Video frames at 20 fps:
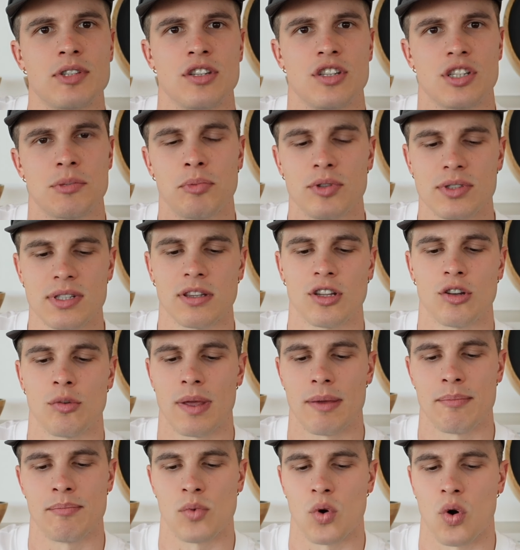and just puts a little
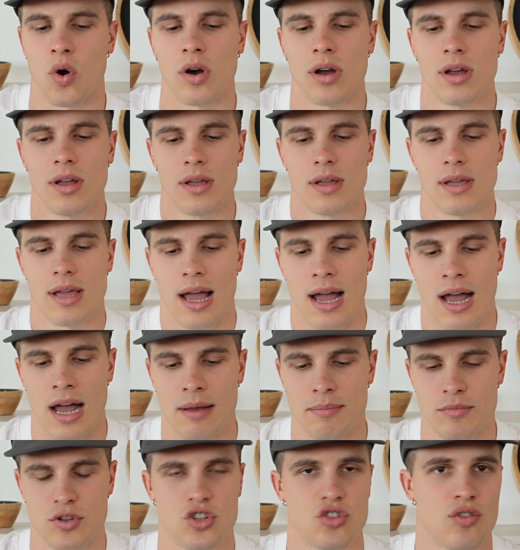bit more
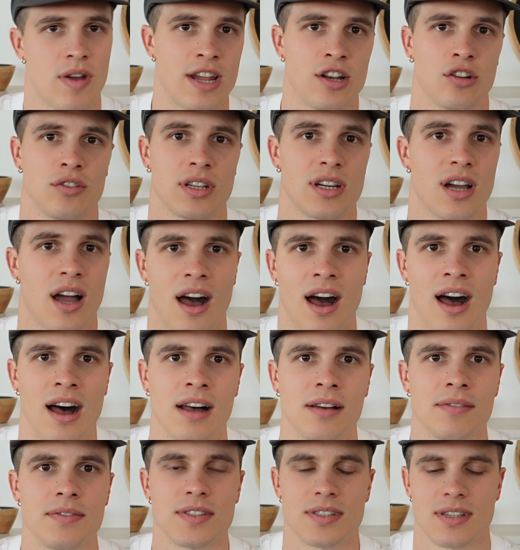strain on the
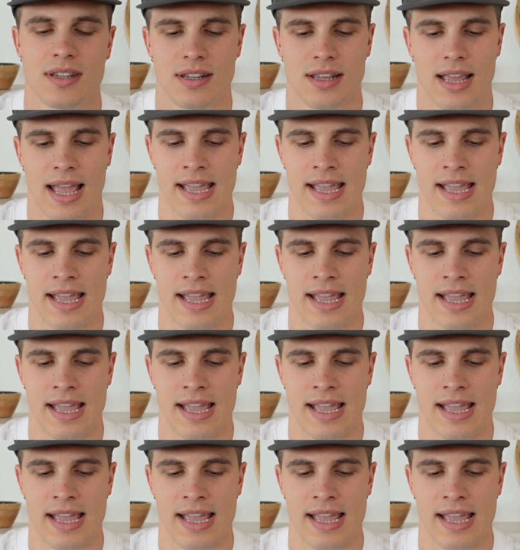calves.